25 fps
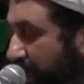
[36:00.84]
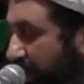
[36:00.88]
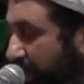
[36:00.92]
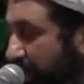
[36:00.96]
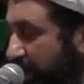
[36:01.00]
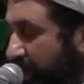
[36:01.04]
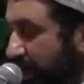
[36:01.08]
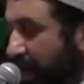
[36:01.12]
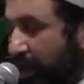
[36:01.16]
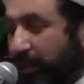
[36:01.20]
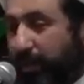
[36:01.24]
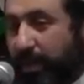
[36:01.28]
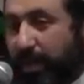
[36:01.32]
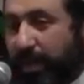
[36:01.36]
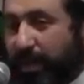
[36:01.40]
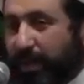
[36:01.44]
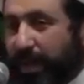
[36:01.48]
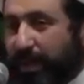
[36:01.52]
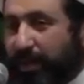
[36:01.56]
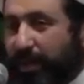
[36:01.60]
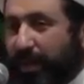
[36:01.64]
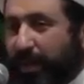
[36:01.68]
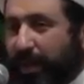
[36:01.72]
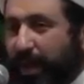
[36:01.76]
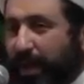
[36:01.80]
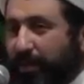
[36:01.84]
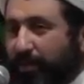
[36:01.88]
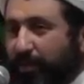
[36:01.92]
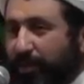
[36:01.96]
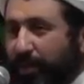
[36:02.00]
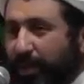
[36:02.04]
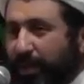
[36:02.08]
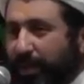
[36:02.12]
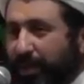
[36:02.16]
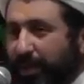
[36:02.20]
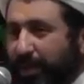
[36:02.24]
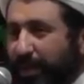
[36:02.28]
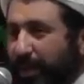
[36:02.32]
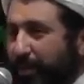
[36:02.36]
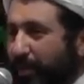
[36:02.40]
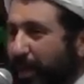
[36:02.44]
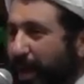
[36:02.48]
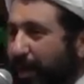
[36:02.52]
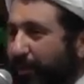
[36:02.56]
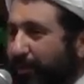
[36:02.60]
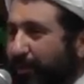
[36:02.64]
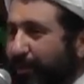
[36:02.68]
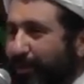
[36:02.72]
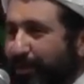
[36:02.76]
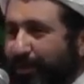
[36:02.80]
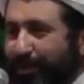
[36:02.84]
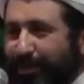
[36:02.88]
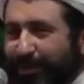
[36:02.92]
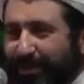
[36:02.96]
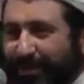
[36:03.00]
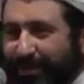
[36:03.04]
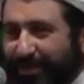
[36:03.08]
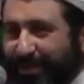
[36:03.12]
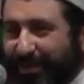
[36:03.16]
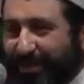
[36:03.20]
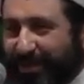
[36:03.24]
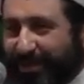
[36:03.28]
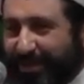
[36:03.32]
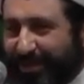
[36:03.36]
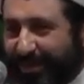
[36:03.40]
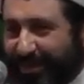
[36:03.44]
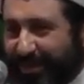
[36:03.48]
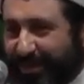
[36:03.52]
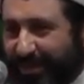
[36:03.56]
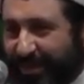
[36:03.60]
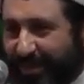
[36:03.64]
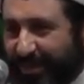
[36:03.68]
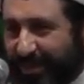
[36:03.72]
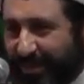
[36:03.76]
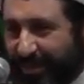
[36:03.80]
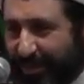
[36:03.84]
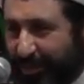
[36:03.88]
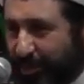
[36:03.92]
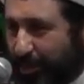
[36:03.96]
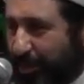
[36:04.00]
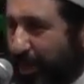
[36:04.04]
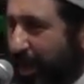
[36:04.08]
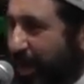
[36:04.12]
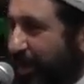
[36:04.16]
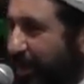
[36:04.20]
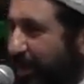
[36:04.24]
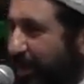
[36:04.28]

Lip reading: read something that I have written about you. You are